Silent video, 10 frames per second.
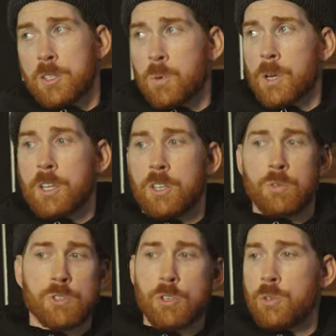is bringing
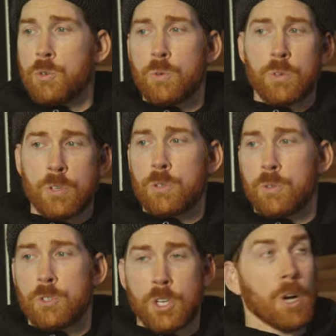you two
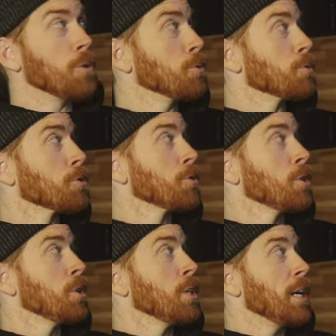new shows,
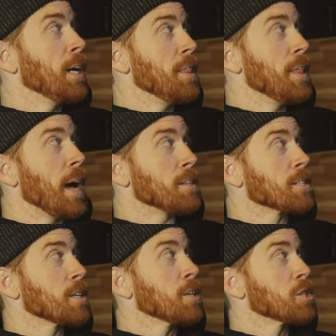and
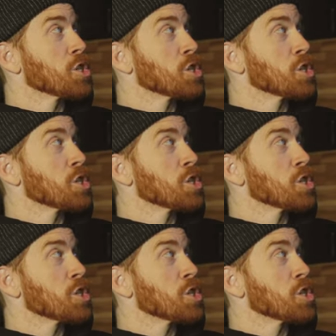that's